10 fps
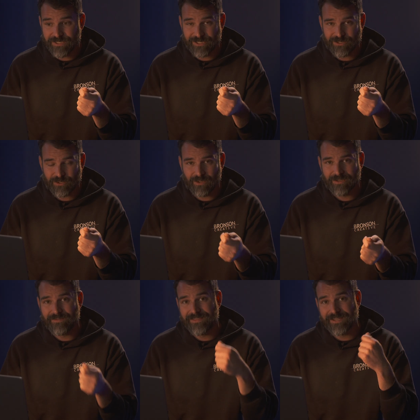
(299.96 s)
in
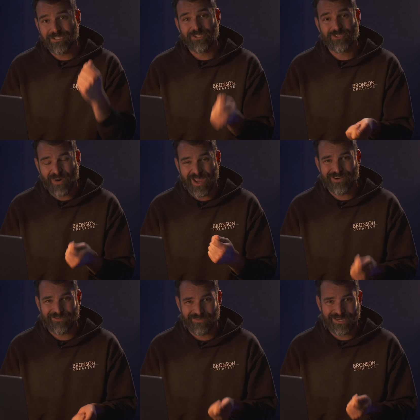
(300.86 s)
control of it, that she's
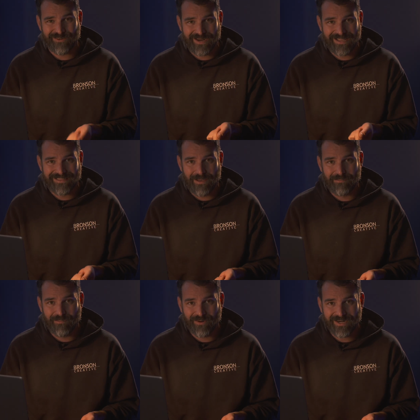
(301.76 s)
trying to recreate that
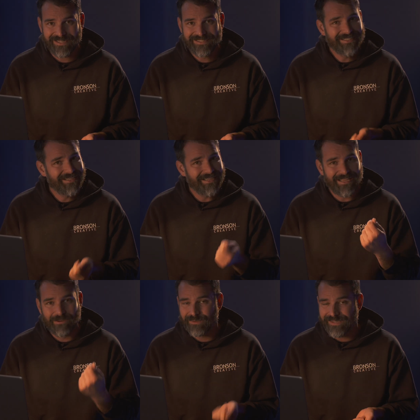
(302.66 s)
memory.
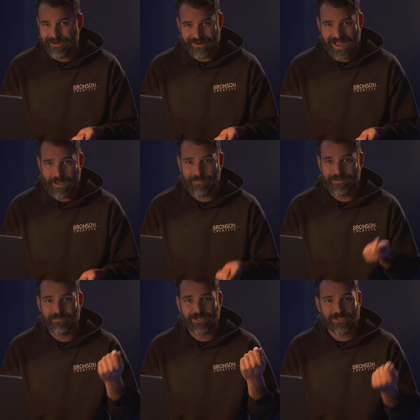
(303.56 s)
It will never
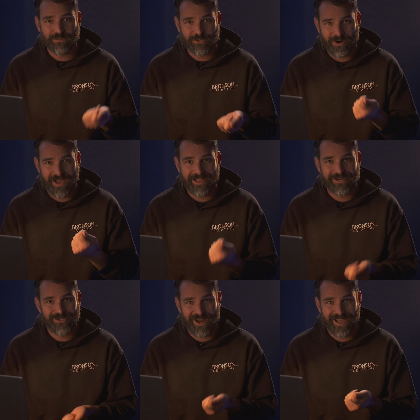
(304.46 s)
happen, but she will try
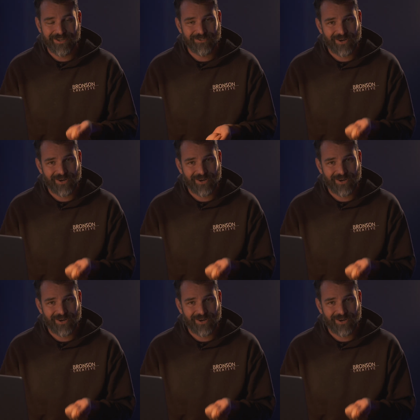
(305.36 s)
and try and